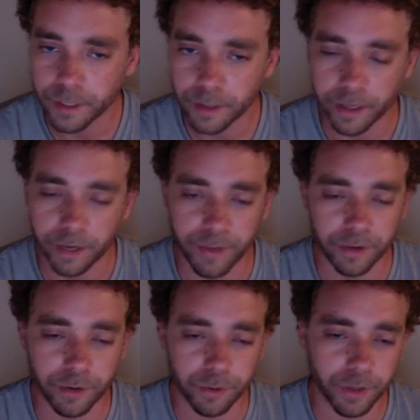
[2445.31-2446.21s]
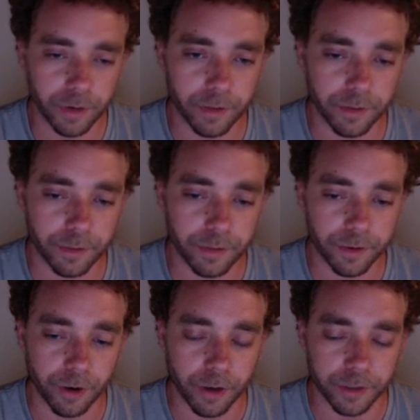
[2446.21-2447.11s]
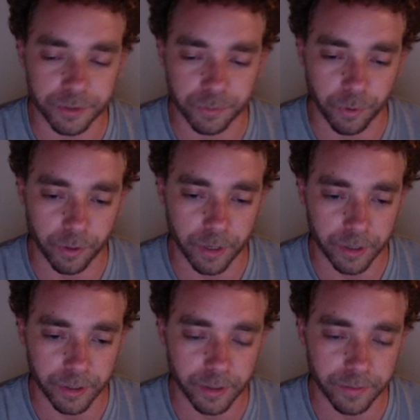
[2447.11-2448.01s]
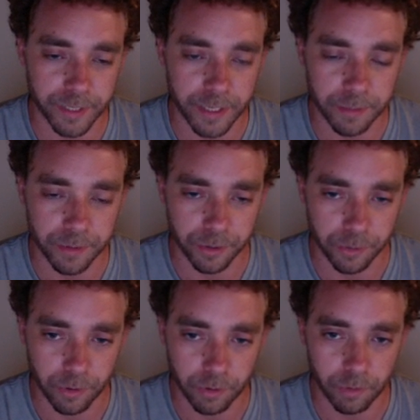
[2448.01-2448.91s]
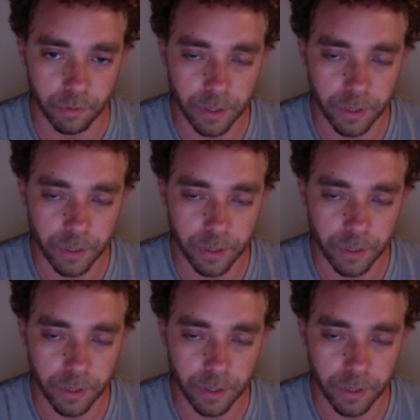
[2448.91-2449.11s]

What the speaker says: Like if they knew that the Dodgers weren't a good enough team to